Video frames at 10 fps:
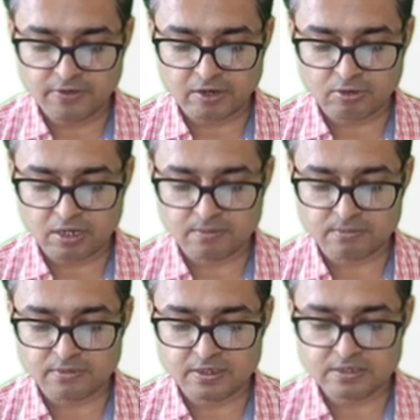
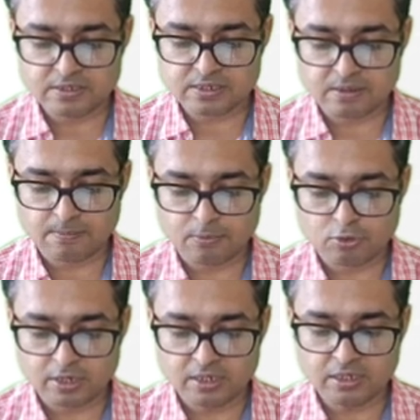frenulum. This is
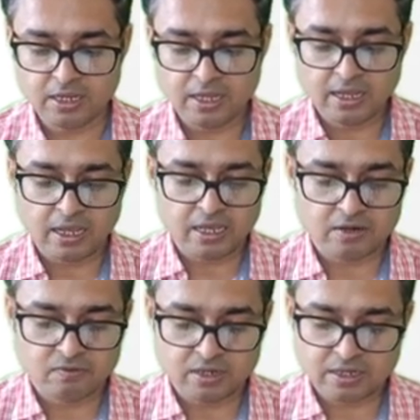important
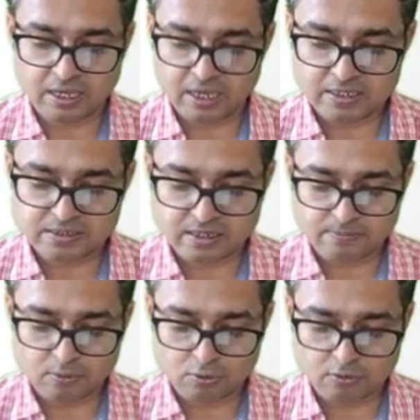and one case
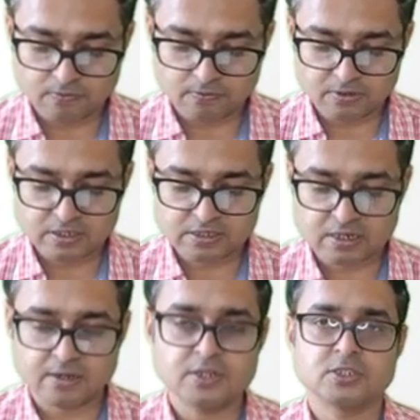report of this
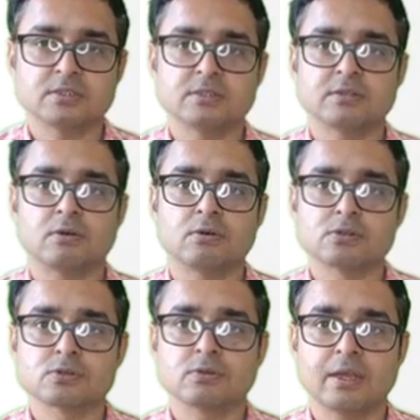condition
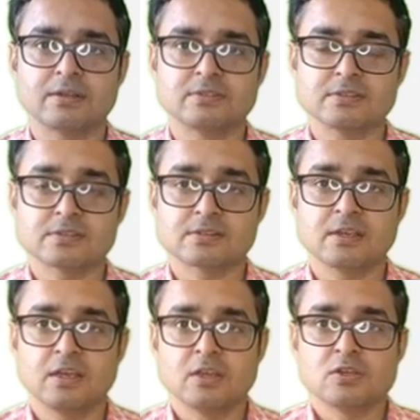also exists,
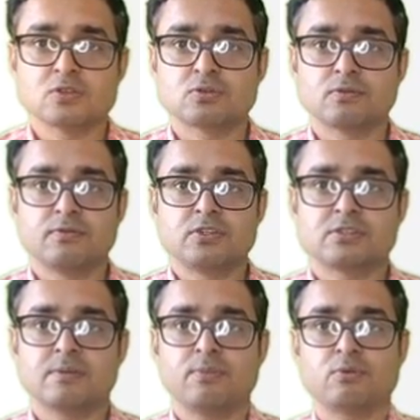which
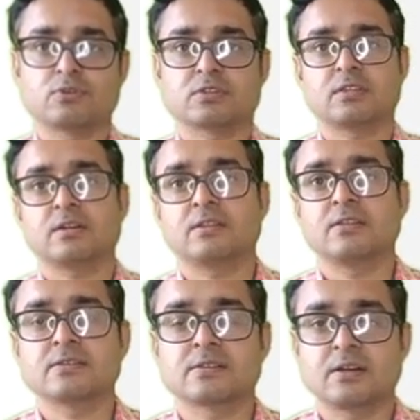supports that
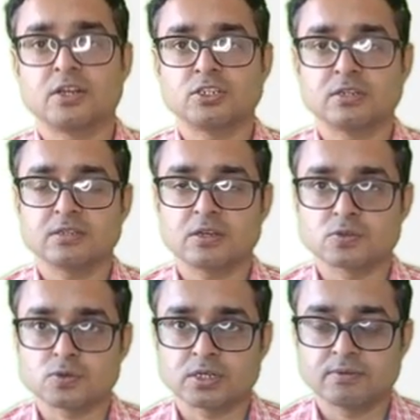this condition is
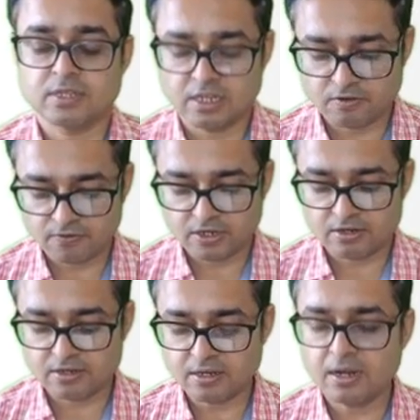associated with
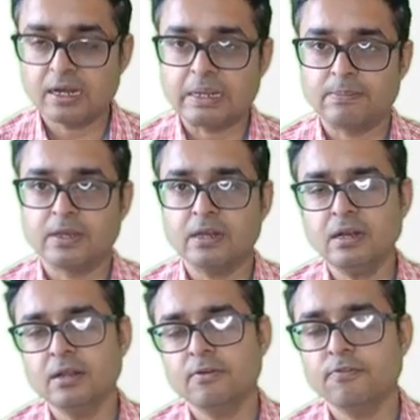inferior labial
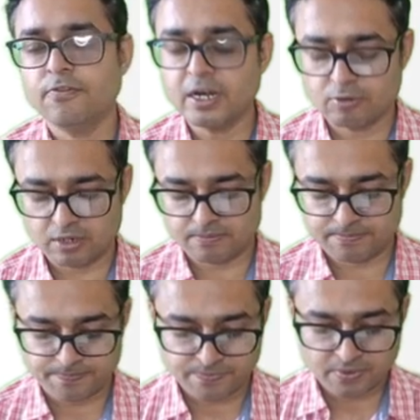frenulum,
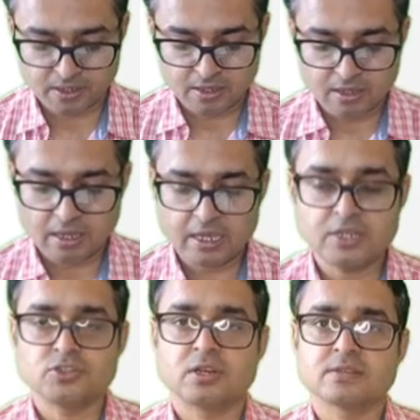
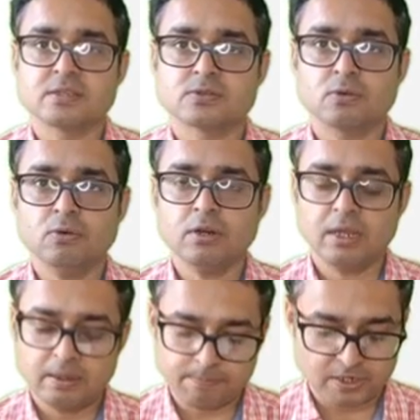agenesis or
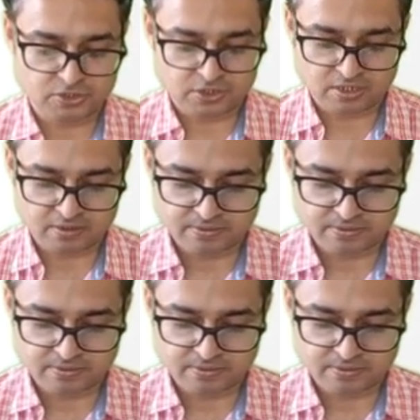aplasia.